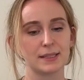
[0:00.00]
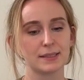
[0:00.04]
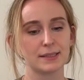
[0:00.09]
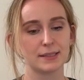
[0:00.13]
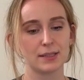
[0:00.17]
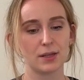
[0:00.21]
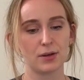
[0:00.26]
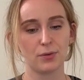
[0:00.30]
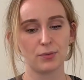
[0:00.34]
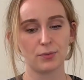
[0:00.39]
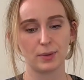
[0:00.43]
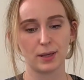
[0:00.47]

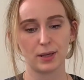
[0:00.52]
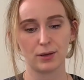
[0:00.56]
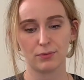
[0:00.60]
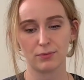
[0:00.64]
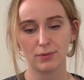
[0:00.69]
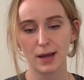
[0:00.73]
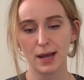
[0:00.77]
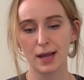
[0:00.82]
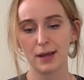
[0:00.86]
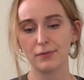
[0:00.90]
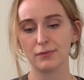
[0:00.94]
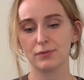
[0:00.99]
So we
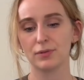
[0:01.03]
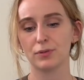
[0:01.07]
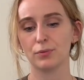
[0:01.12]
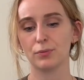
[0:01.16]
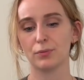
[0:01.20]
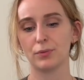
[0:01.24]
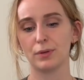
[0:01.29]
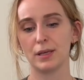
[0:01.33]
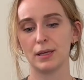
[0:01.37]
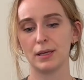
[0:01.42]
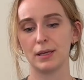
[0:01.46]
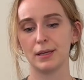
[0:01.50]
arrived,
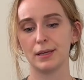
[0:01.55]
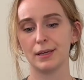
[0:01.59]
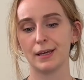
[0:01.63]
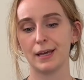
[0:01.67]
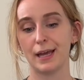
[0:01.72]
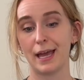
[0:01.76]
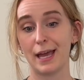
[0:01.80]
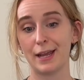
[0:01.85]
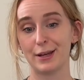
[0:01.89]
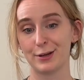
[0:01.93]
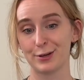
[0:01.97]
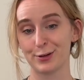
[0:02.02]
we
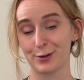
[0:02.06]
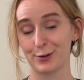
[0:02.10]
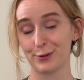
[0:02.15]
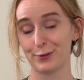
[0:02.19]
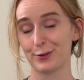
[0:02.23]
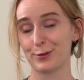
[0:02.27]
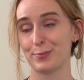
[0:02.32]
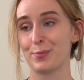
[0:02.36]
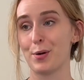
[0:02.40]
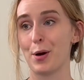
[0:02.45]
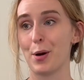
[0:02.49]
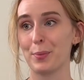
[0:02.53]
handed over
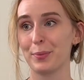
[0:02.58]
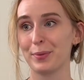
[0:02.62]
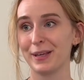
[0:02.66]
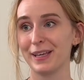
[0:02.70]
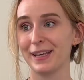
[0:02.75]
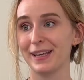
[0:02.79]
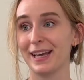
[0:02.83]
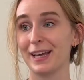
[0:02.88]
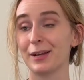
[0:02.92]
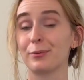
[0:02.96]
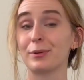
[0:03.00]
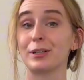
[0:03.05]
Poppy
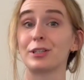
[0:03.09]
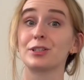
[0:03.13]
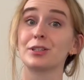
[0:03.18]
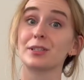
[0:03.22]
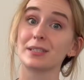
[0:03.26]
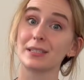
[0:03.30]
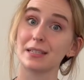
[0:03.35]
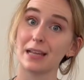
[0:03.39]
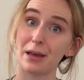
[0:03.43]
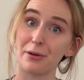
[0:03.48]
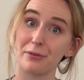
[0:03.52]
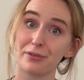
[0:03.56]
and we just
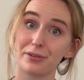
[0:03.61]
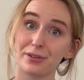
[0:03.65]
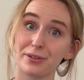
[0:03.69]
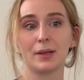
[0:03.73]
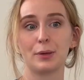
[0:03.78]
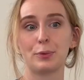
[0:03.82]
left.